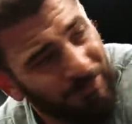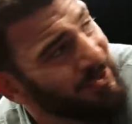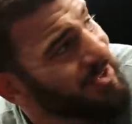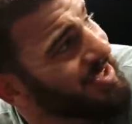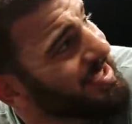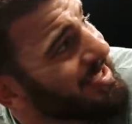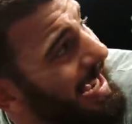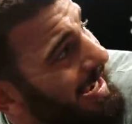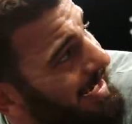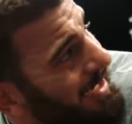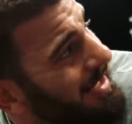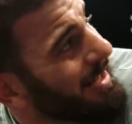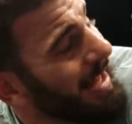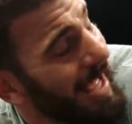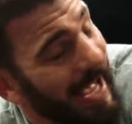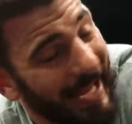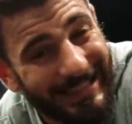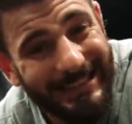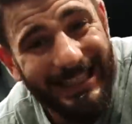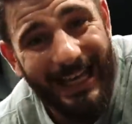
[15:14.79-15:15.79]
Second to
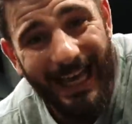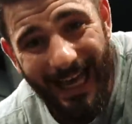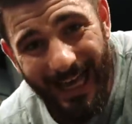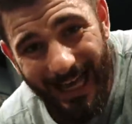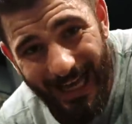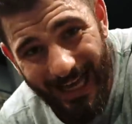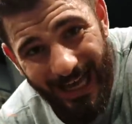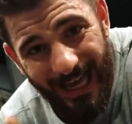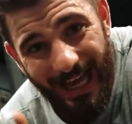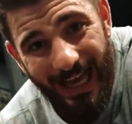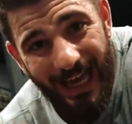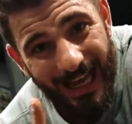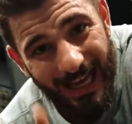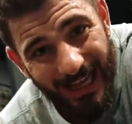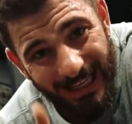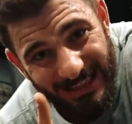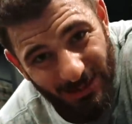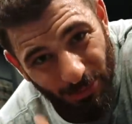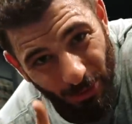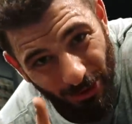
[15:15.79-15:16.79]
last,
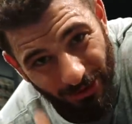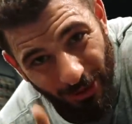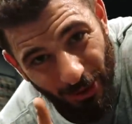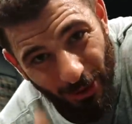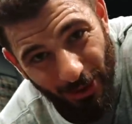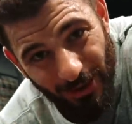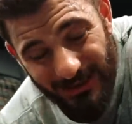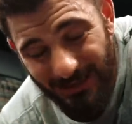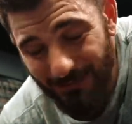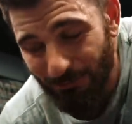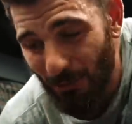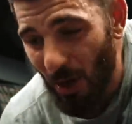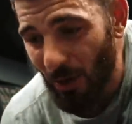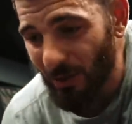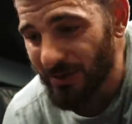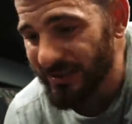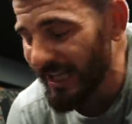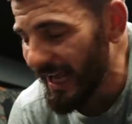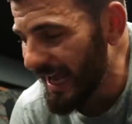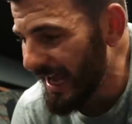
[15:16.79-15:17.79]
it's the one that hurts the
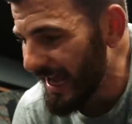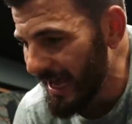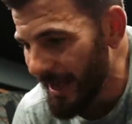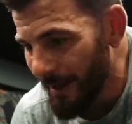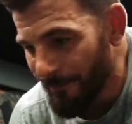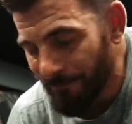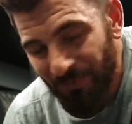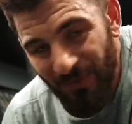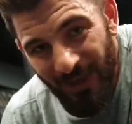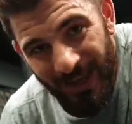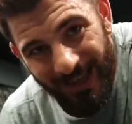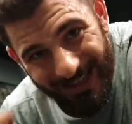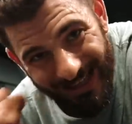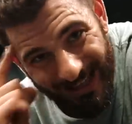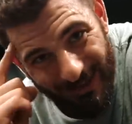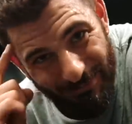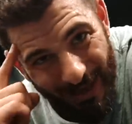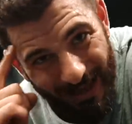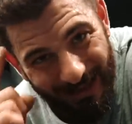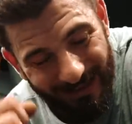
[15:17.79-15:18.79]
most. It
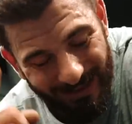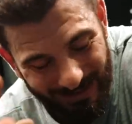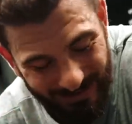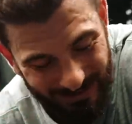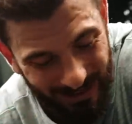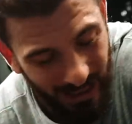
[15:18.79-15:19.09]
is mentally the